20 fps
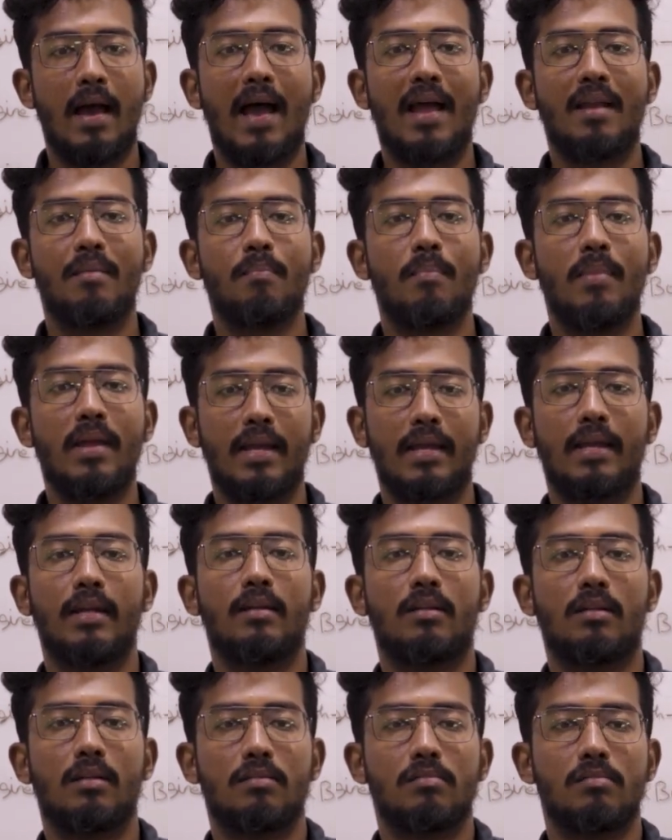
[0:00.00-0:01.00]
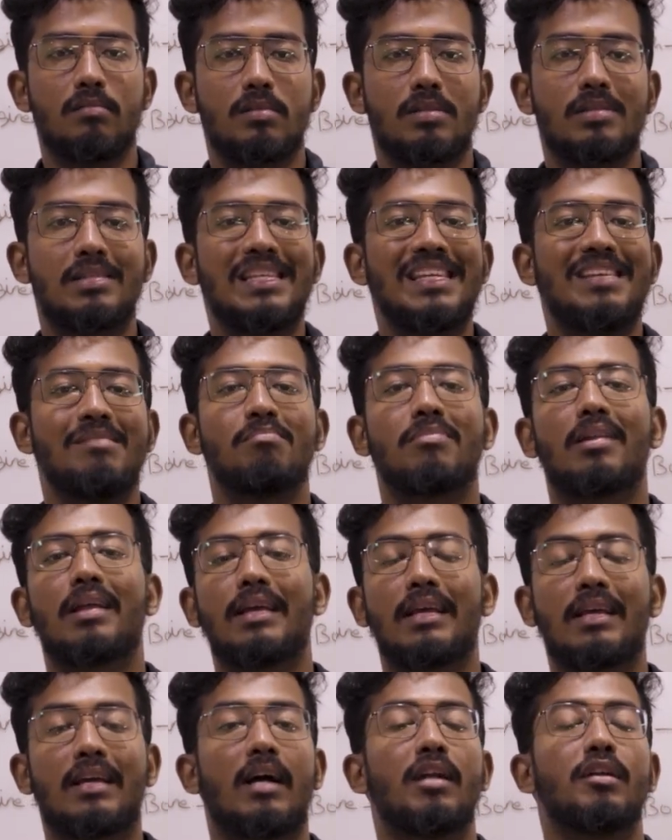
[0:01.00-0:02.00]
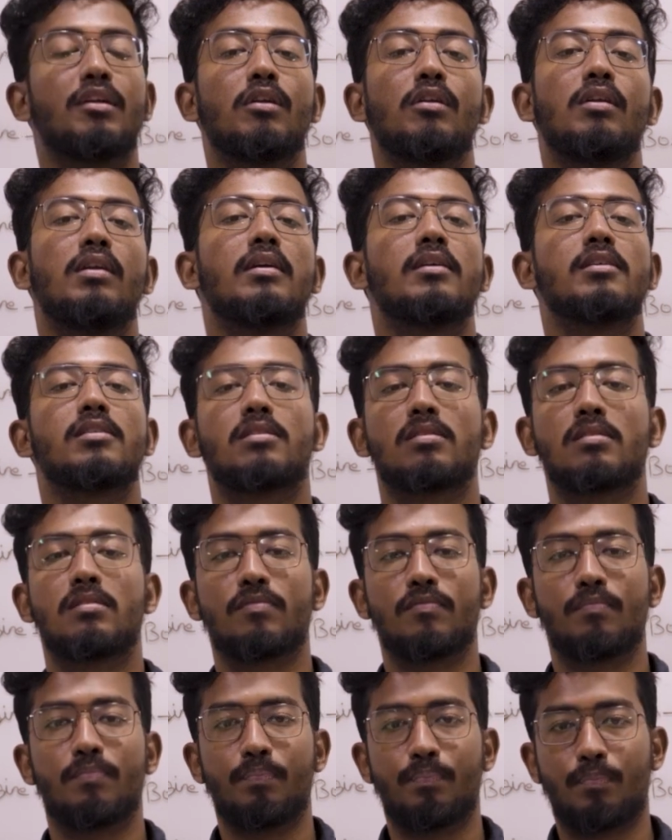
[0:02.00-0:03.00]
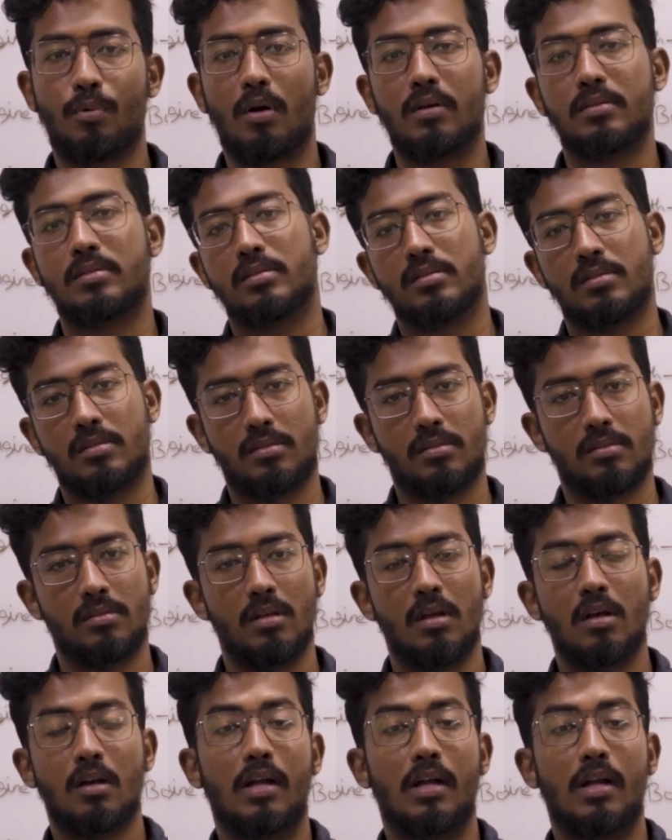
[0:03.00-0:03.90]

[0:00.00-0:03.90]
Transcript: and make it seem like continuous process,